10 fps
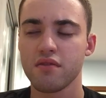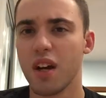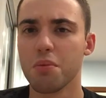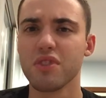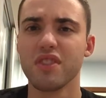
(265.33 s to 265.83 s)

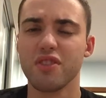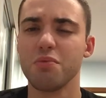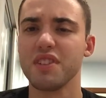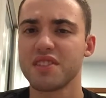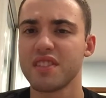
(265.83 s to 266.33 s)
I'm a little
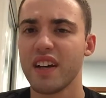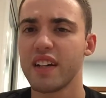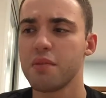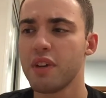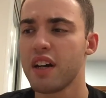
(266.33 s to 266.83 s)
bit sad
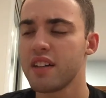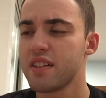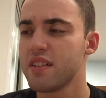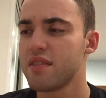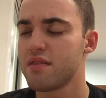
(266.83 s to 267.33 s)
about
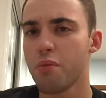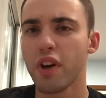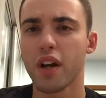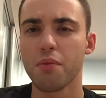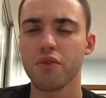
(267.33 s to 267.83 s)
it,
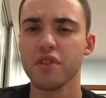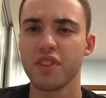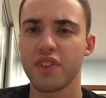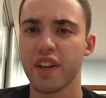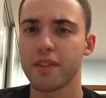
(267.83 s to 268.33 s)
but I'm really
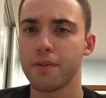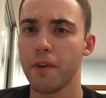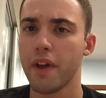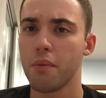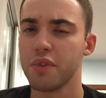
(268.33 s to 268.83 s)
thankful
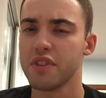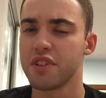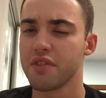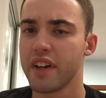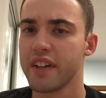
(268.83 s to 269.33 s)
that Billy
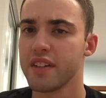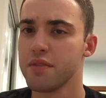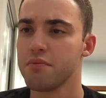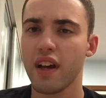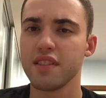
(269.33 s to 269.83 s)

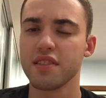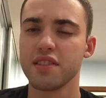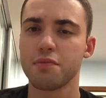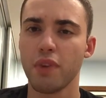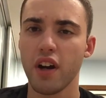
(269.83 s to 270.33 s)
Graham has
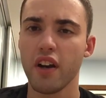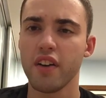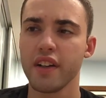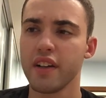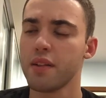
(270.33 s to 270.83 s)

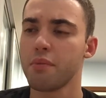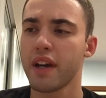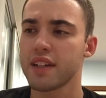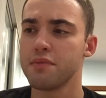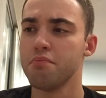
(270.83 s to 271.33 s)
inspired and
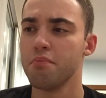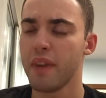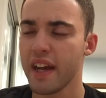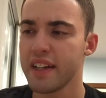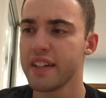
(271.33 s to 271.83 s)
impacted
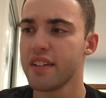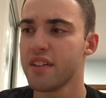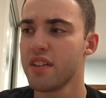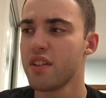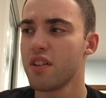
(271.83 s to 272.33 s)
many
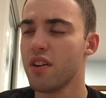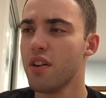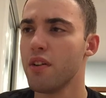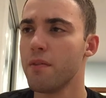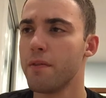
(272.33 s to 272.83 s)

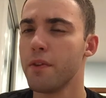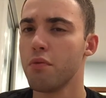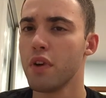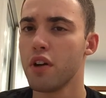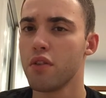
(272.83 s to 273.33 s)
of the
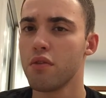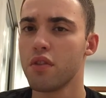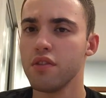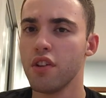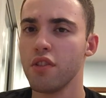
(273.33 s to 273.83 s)
well
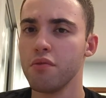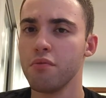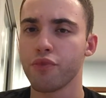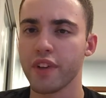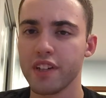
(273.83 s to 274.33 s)
known
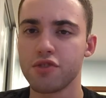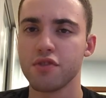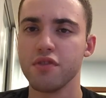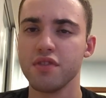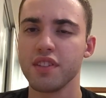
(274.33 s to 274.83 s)

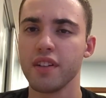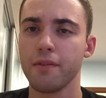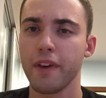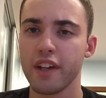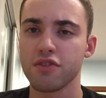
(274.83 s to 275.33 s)
preachers and
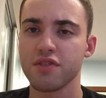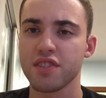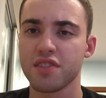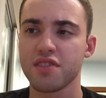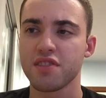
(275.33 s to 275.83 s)

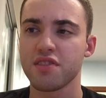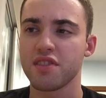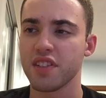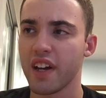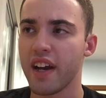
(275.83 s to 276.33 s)
evangelists
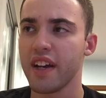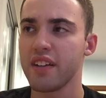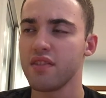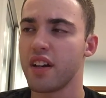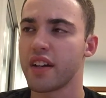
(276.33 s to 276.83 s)
today,
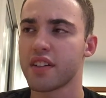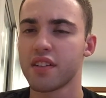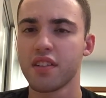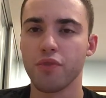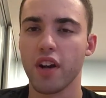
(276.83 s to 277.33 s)
like
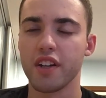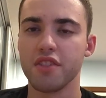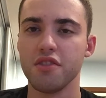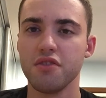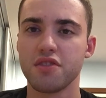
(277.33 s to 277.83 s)
Brian
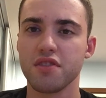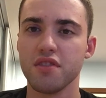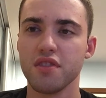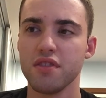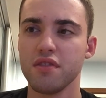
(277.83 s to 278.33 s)

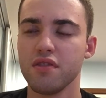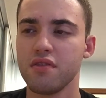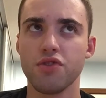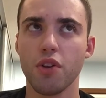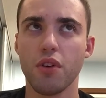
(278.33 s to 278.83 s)
Houston,
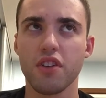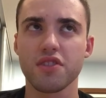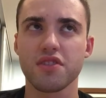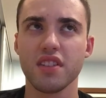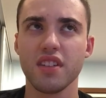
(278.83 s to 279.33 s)
Joel
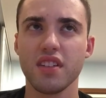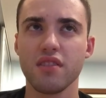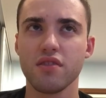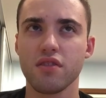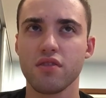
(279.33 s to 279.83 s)

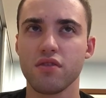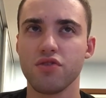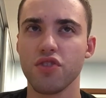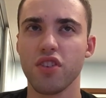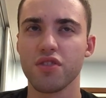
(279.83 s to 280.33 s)
Osteen,
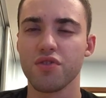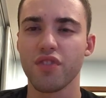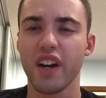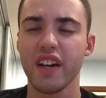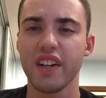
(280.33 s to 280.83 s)
John
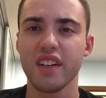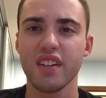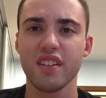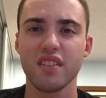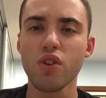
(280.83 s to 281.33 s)

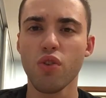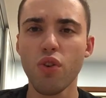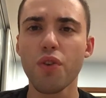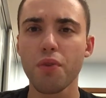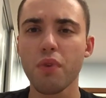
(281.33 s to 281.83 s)
Gray,
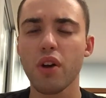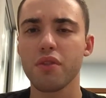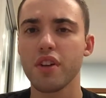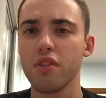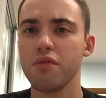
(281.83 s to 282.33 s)
all the well
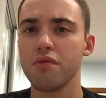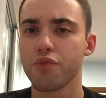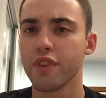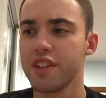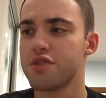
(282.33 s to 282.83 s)
known
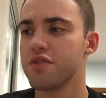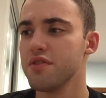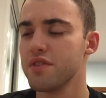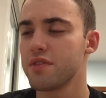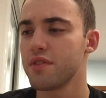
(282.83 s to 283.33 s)

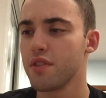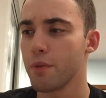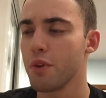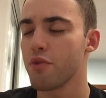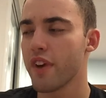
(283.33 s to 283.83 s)
preachers
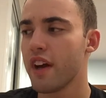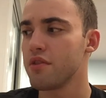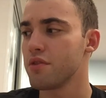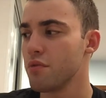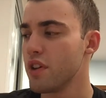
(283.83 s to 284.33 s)
from
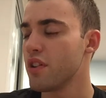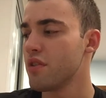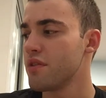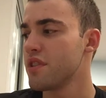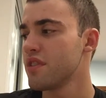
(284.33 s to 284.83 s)
around the
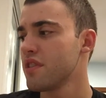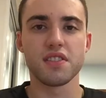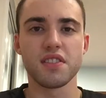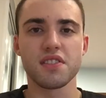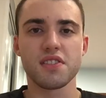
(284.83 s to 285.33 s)
world
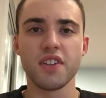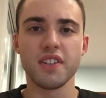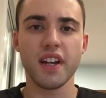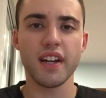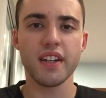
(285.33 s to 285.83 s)
since the
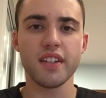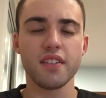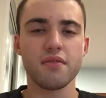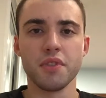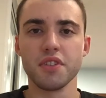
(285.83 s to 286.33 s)

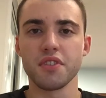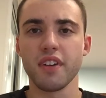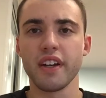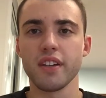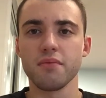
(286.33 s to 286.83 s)
day Billy
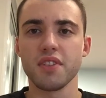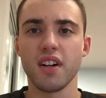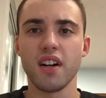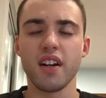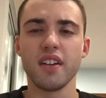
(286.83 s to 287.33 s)
Graham
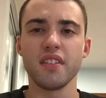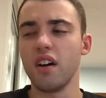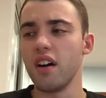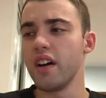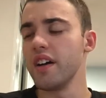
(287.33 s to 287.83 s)
died,
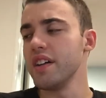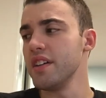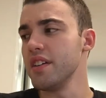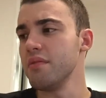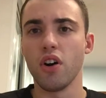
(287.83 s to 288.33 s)

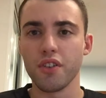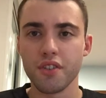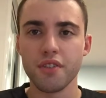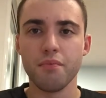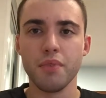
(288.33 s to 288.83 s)
I
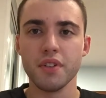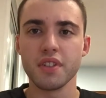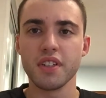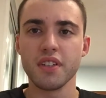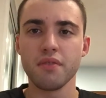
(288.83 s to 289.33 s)
honored
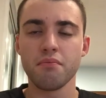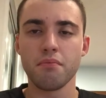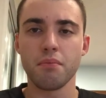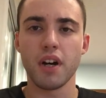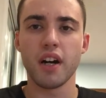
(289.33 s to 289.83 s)
Billy
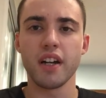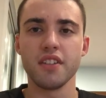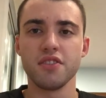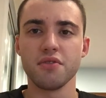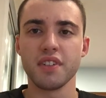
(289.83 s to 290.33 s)

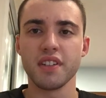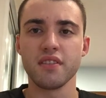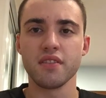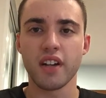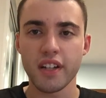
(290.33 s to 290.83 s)
by
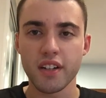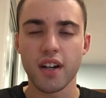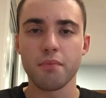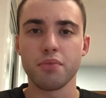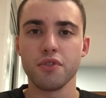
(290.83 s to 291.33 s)
doing
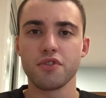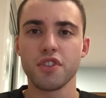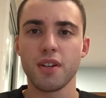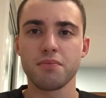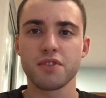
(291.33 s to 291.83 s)
99 push
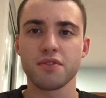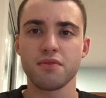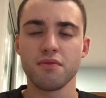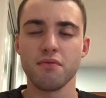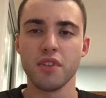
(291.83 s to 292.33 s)
ups,
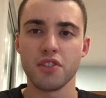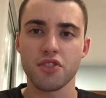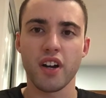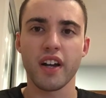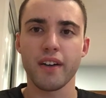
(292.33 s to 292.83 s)

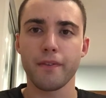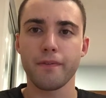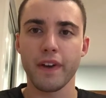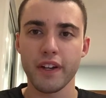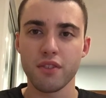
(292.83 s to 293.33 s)
which I have
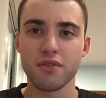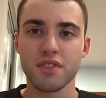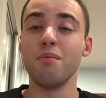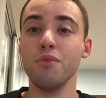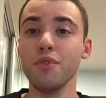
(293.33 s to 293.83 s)
failed.
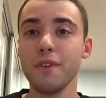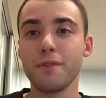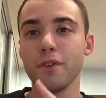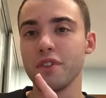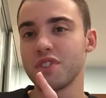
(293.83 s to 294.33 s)
Moving
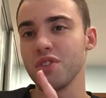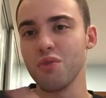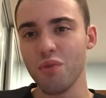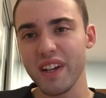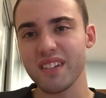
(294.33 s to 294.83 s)
forward to a
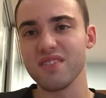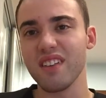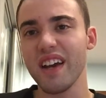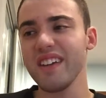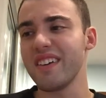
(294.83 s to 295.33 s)
week
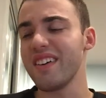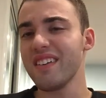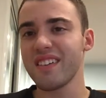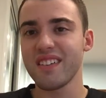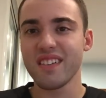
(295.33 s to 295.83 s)
later,